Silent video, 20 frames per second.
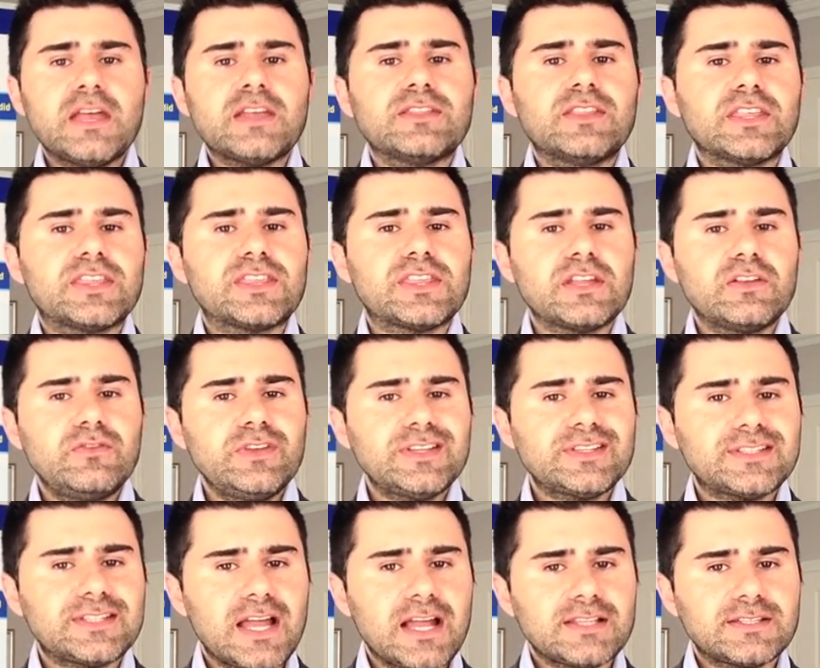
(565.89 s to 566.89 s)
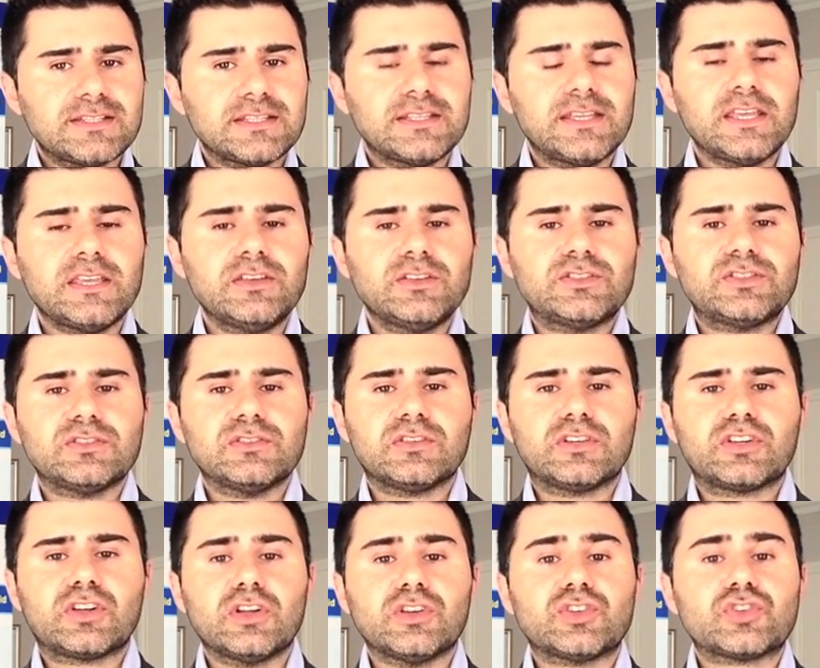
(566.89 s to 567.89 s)
The theory starts to get you to
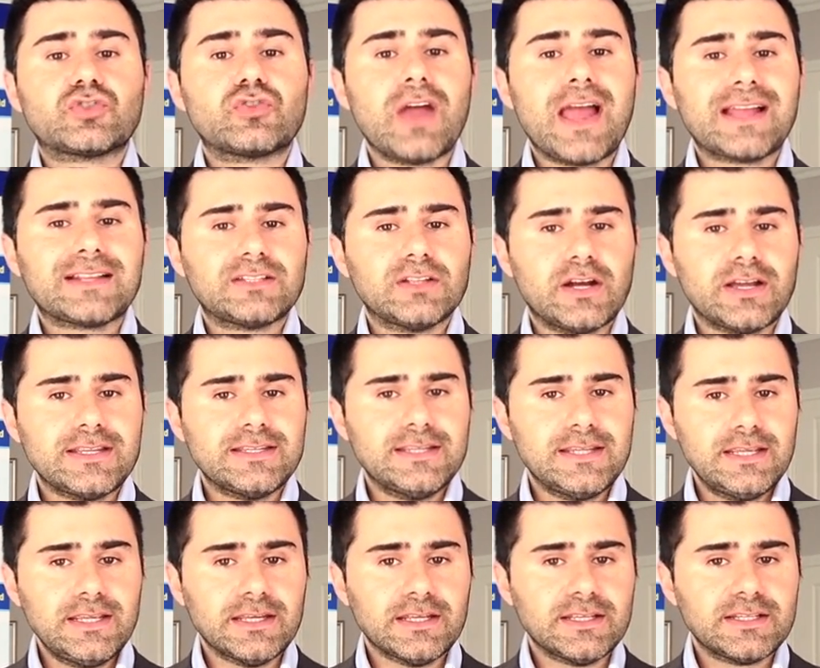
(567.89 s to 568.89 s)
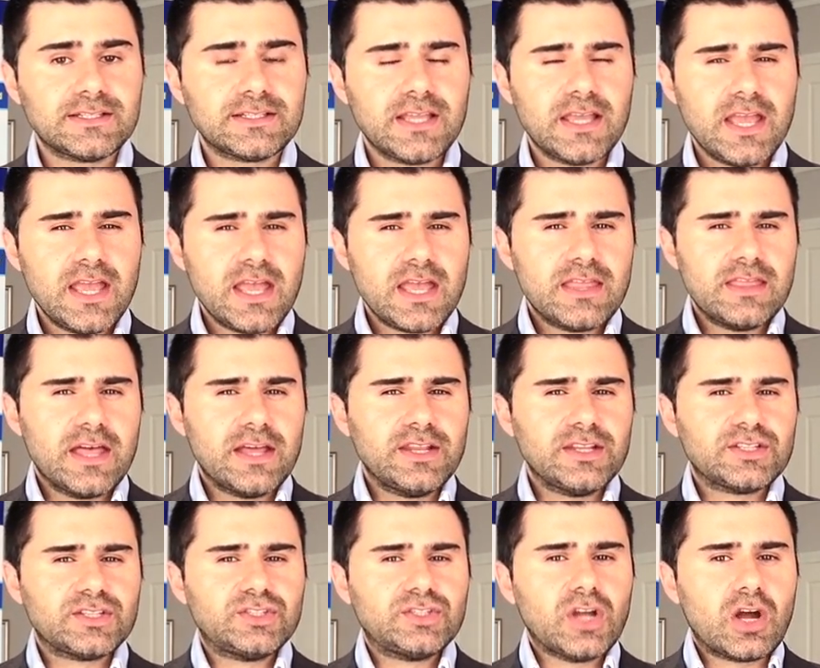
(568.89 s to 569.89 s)
attract ideas that
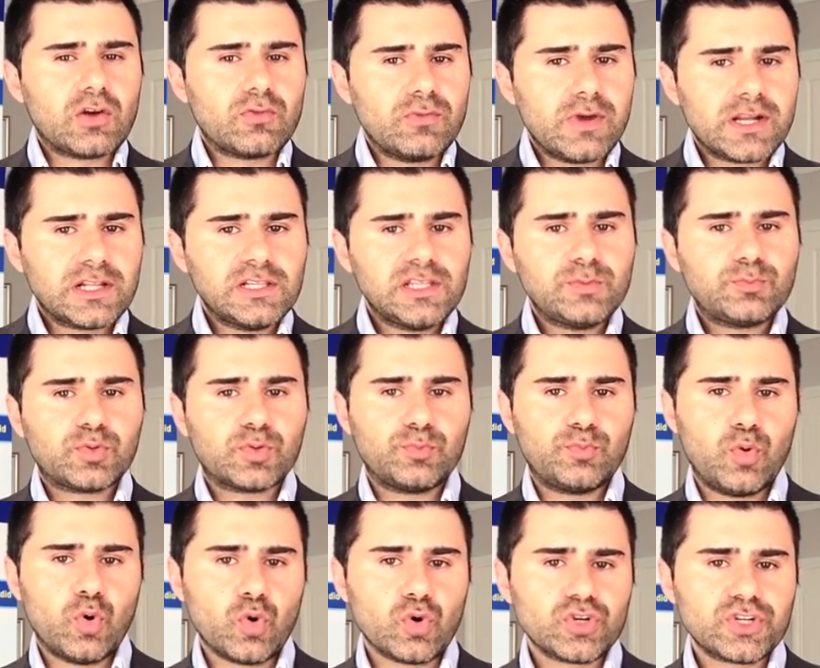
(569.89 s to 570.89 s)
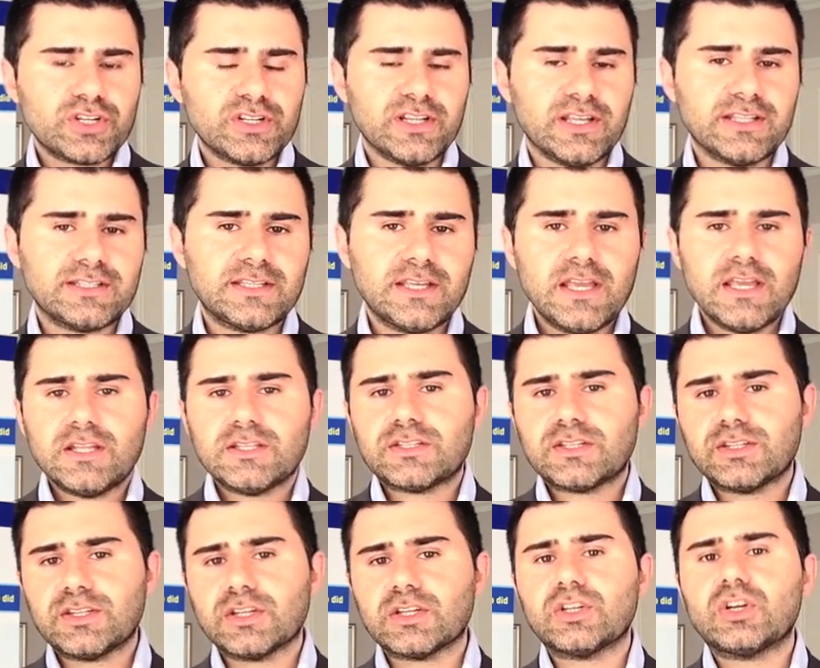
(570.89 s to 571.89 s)
is directly proportionate
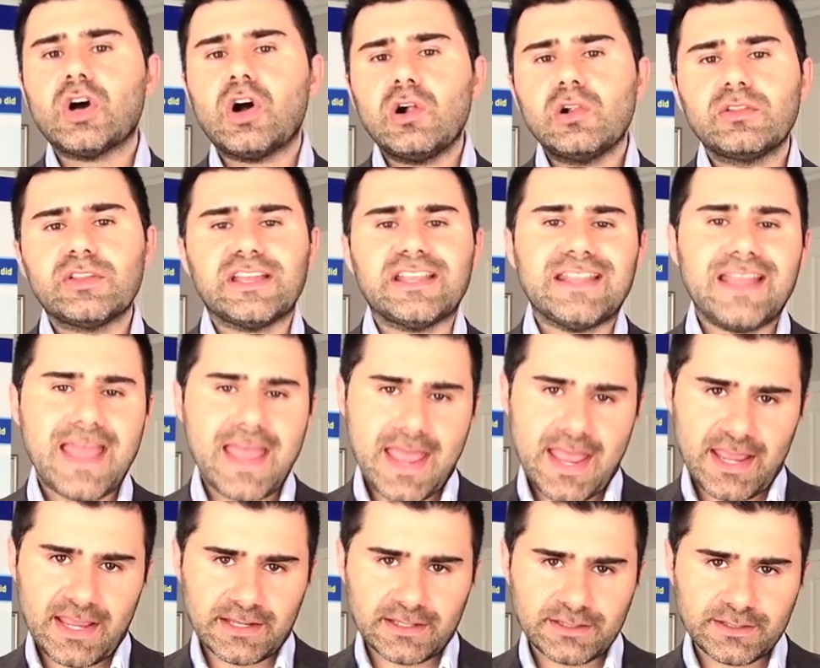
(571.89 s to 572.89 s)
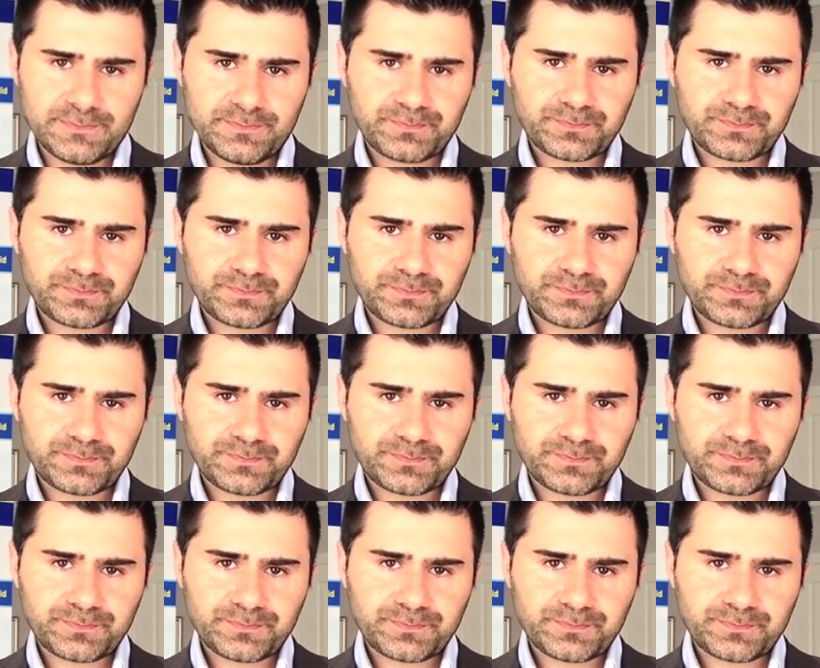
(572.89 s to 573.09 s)
to the goal in hand.